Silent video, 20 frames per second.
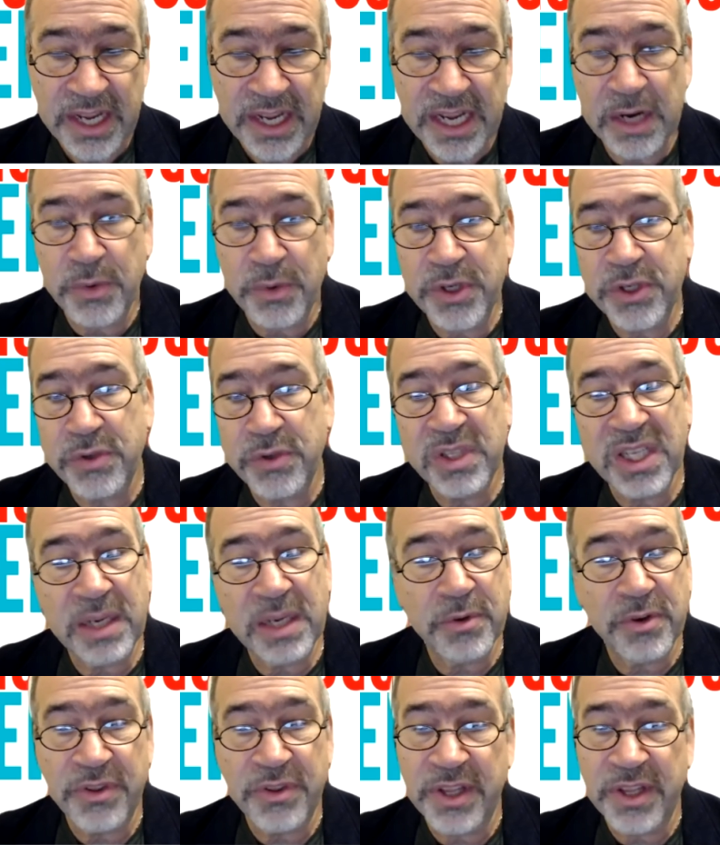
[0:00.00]
And we do
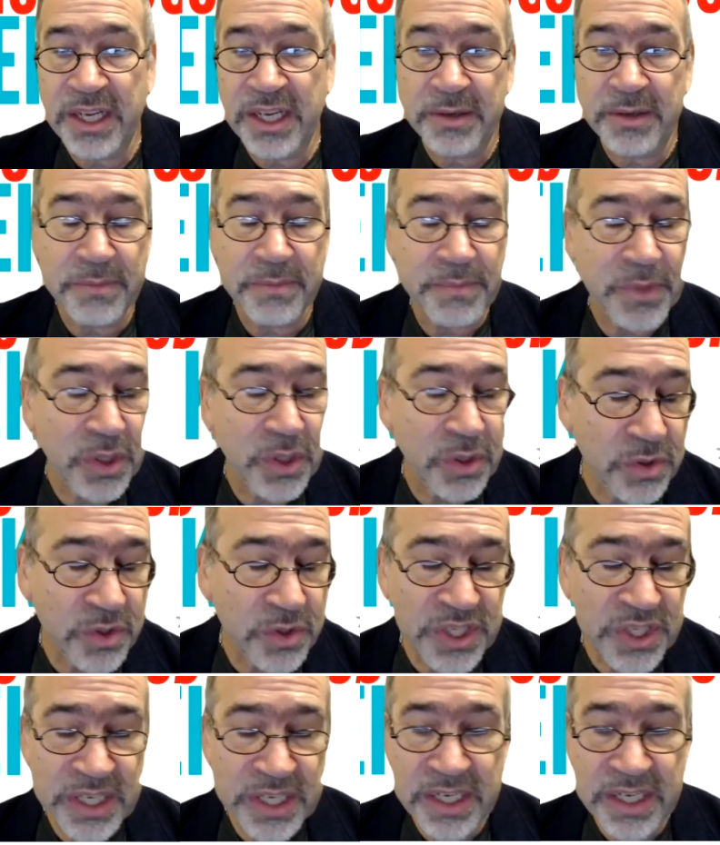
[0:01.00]
labor-themed
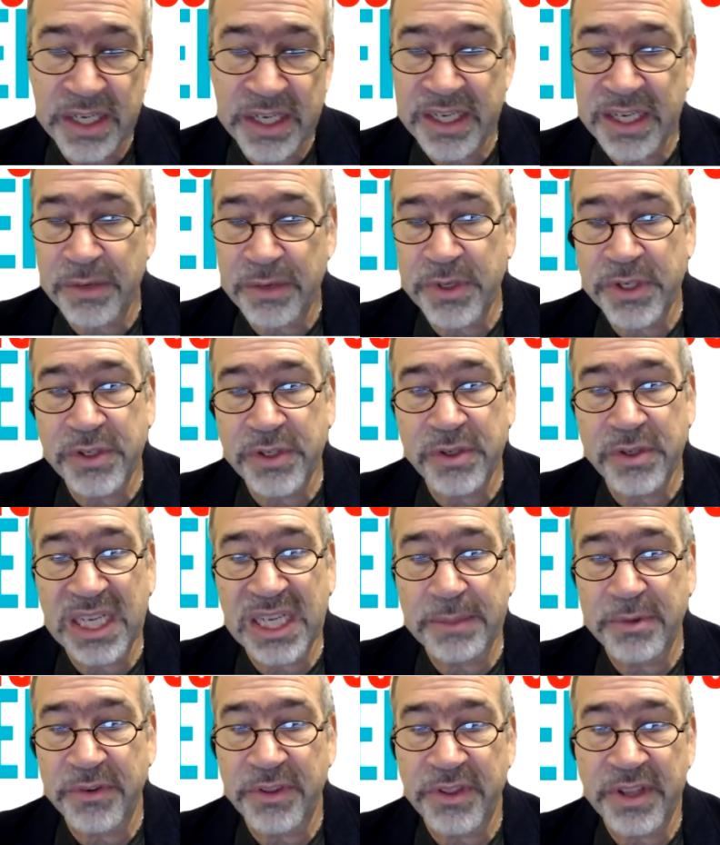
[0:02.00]
music and we do
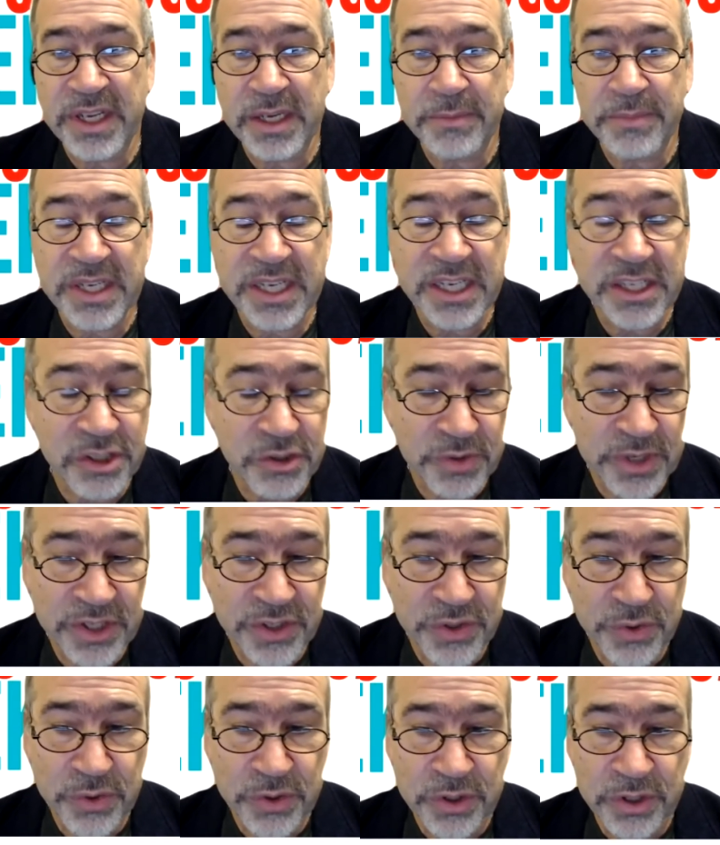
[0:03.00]
labor-themed history
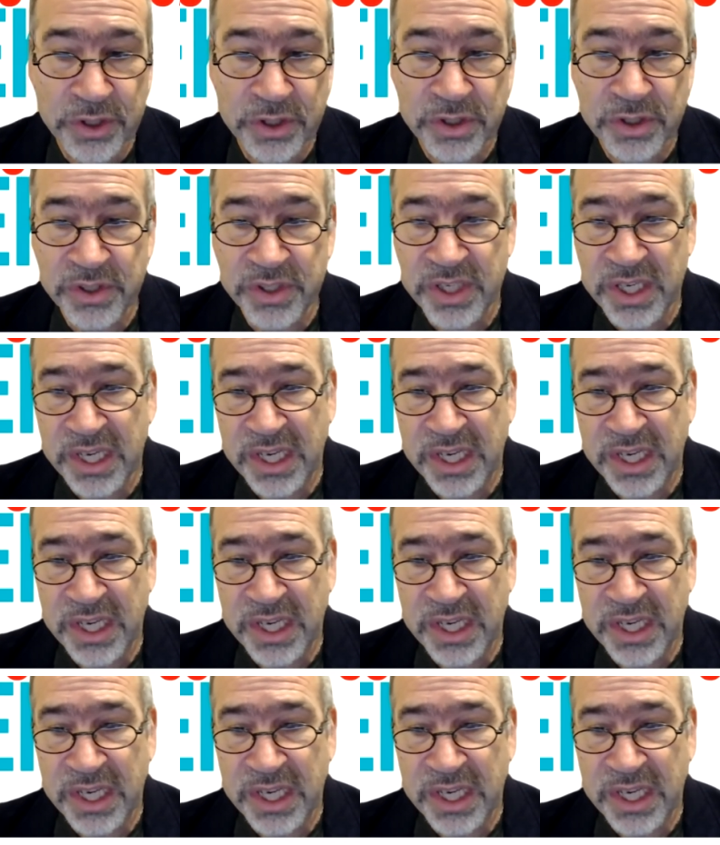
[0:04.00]
tours.